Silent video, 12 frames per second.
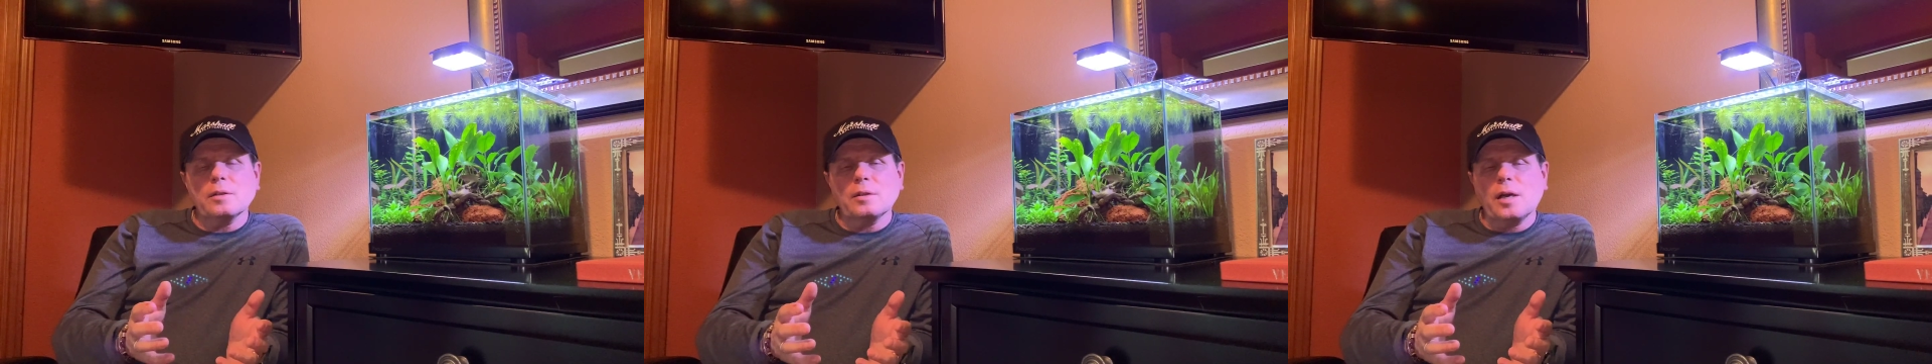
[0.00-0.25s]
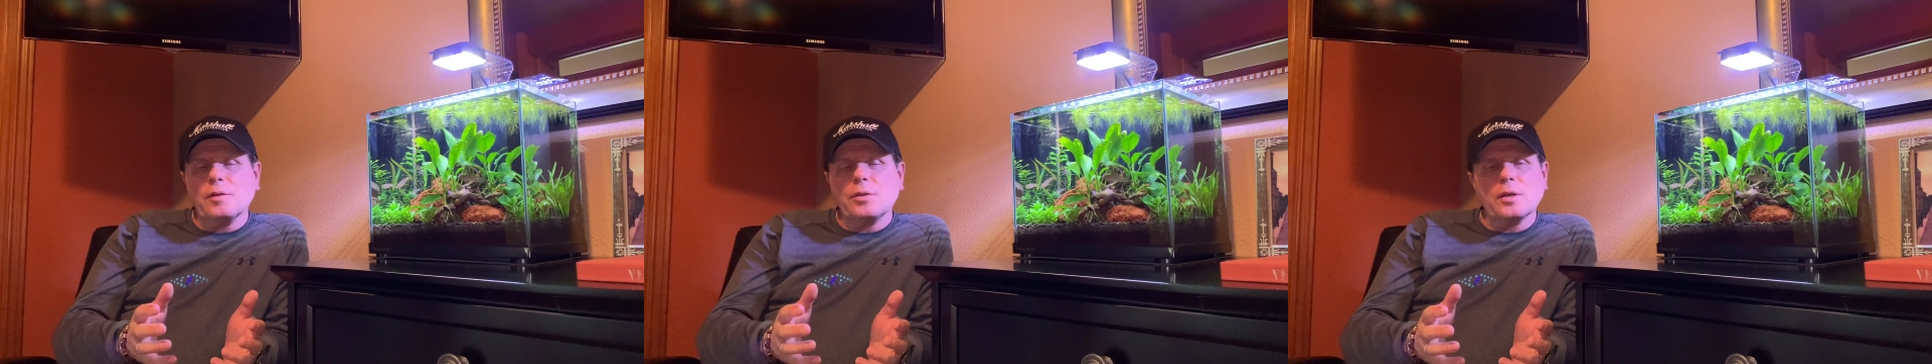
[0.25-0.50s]

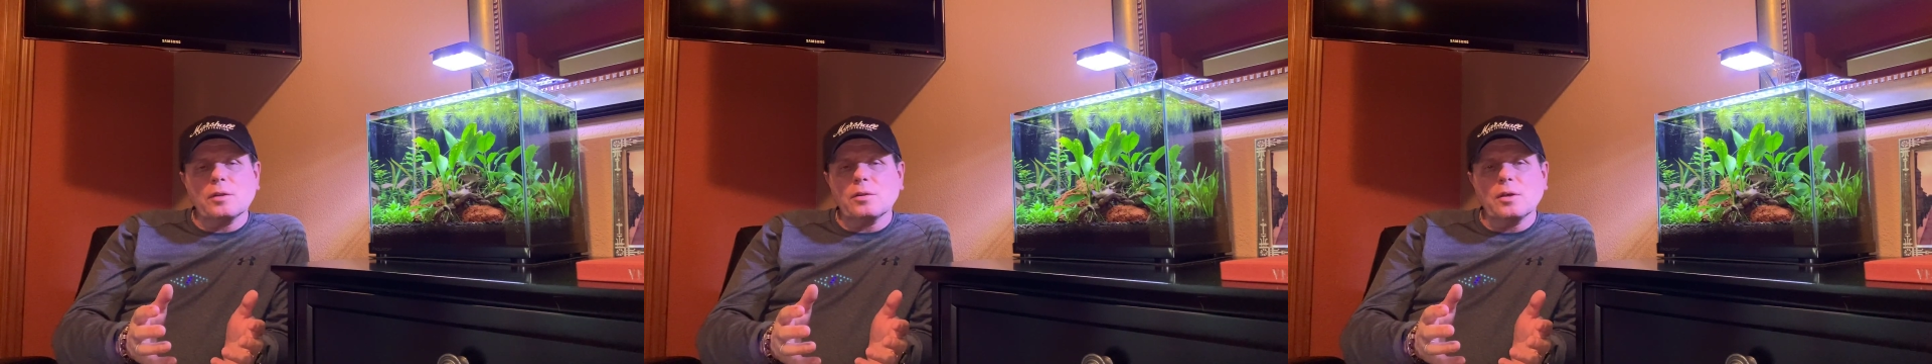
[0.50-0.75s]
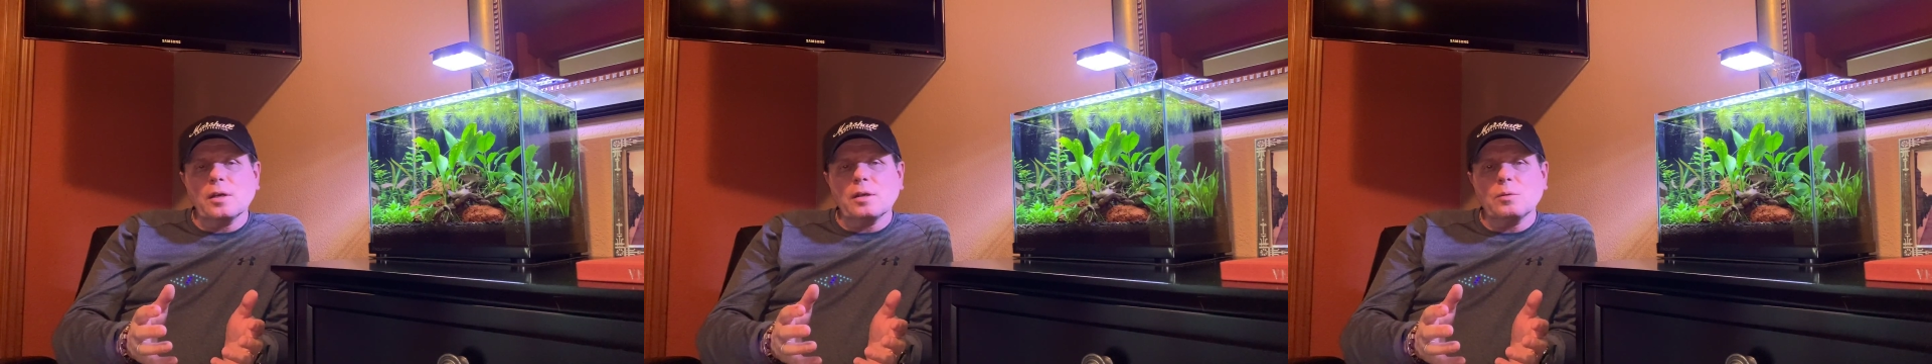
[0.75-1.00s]
I think
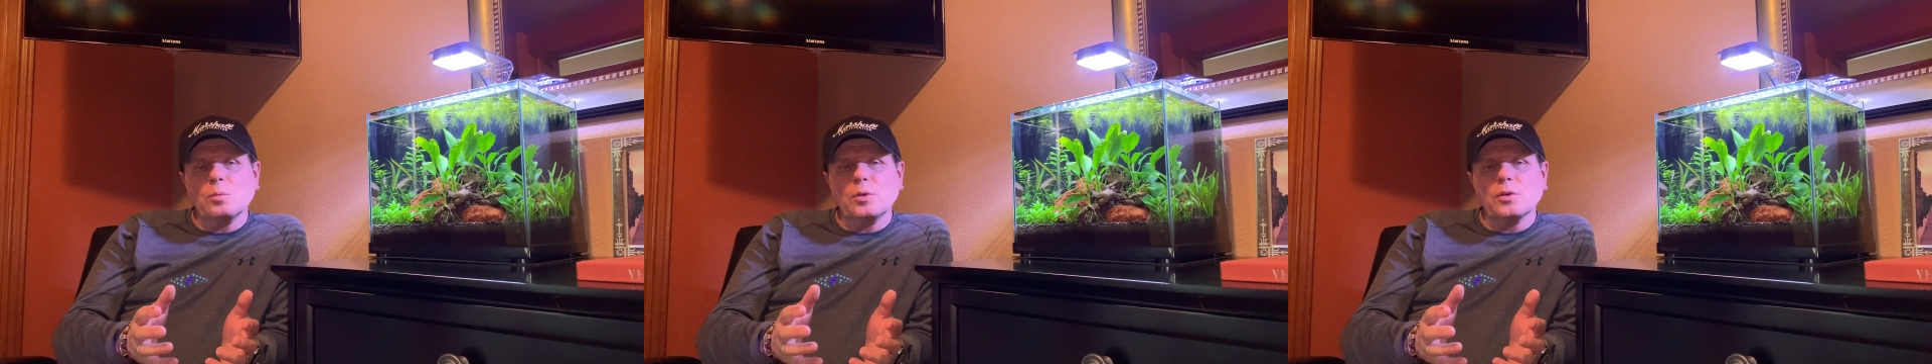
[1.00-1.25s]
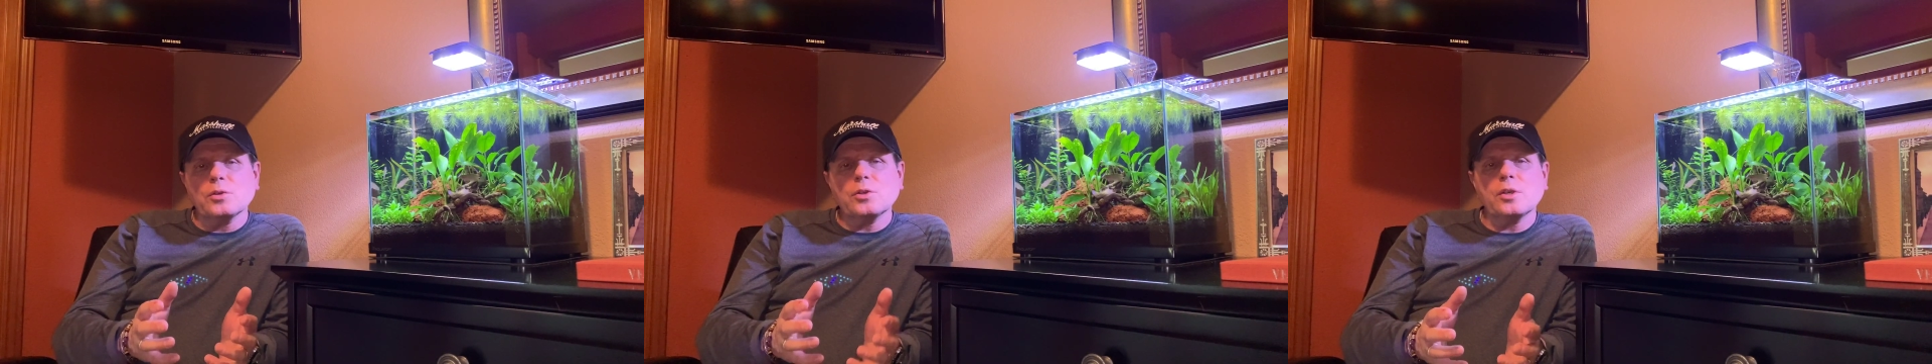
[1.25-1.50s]
that when
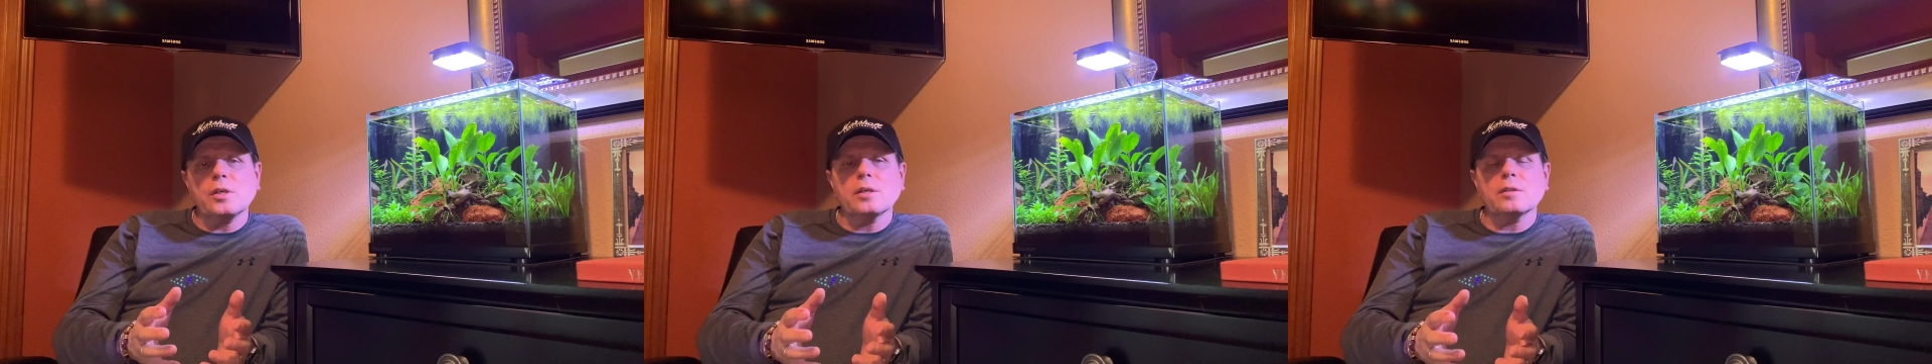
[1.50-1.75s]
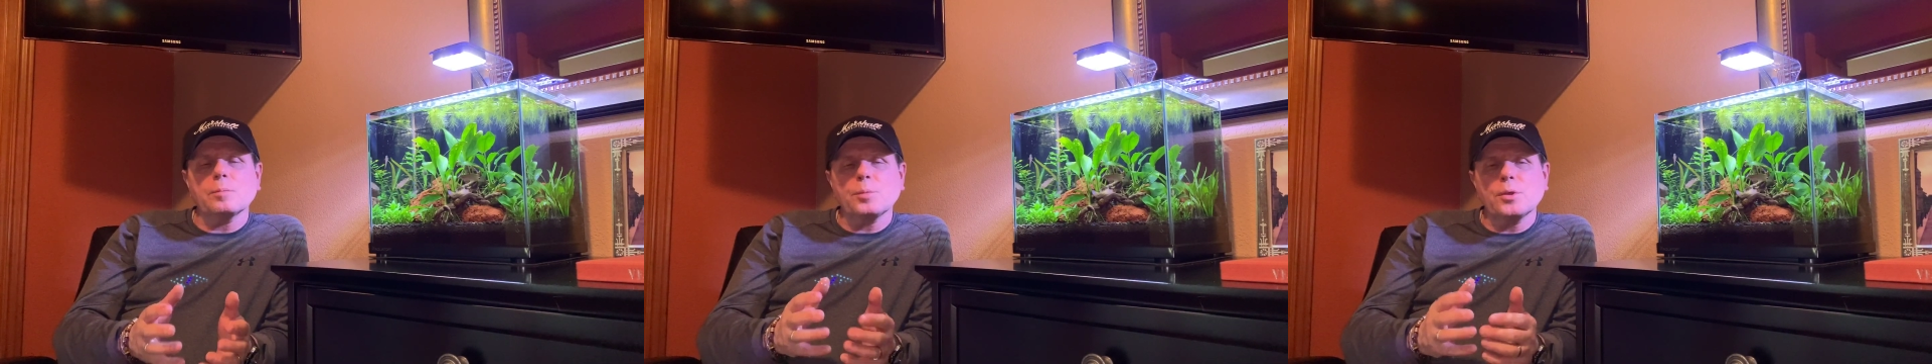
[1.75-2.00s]
you see
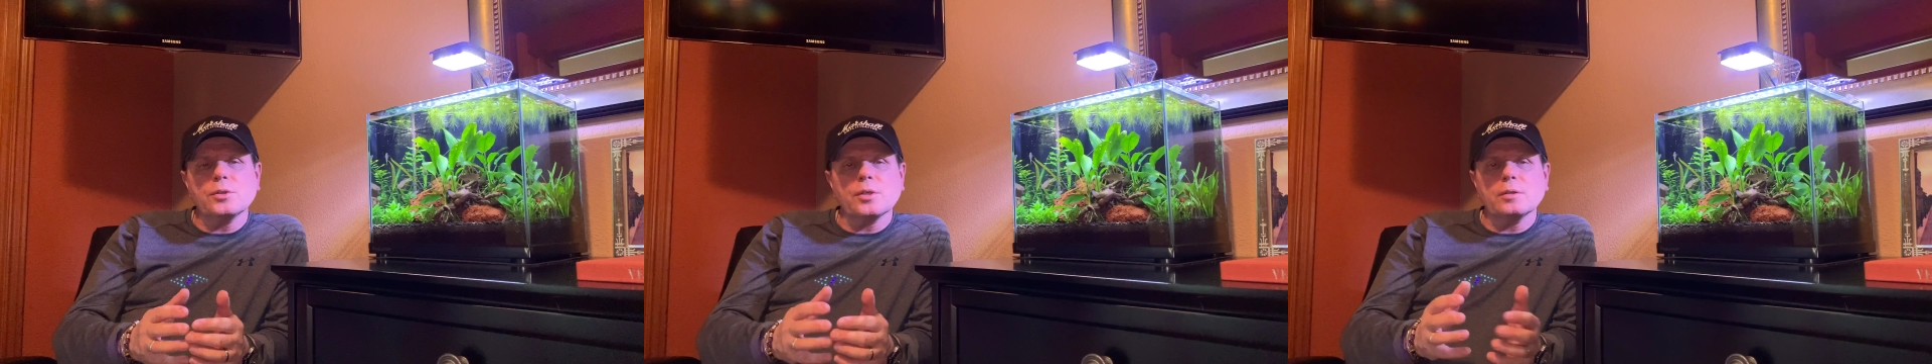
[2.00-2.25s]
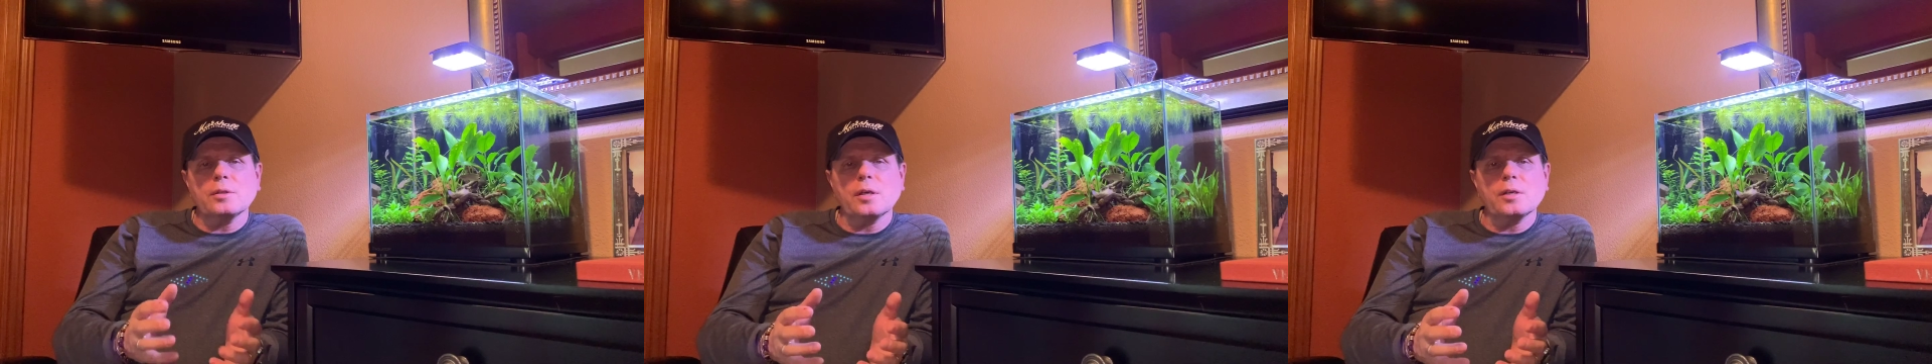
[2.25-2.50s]
it, the
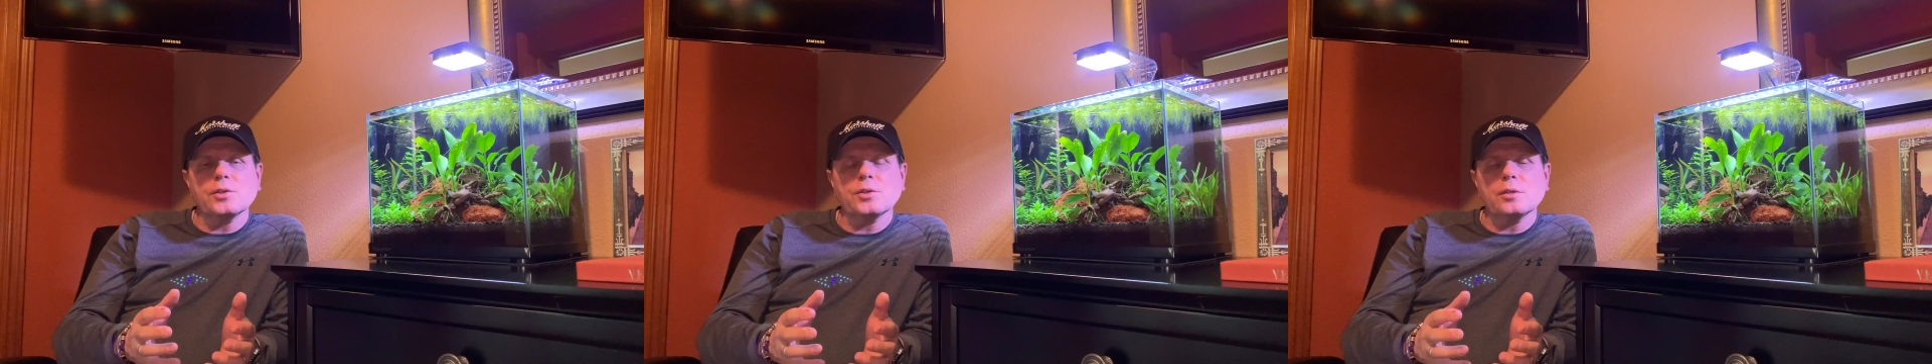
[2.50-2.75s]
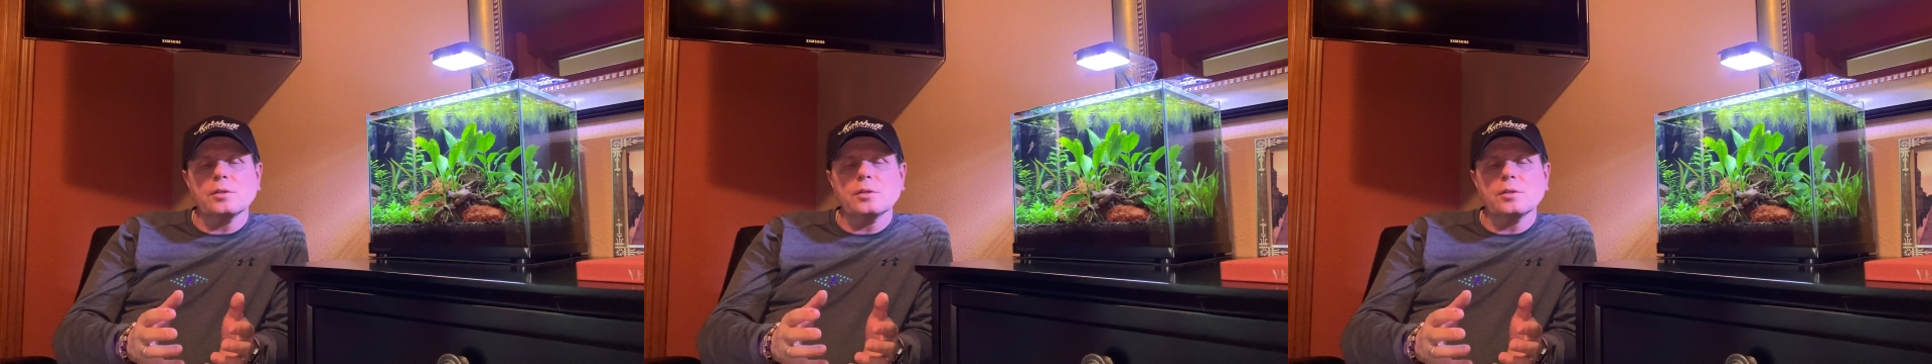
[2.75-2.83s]
presentation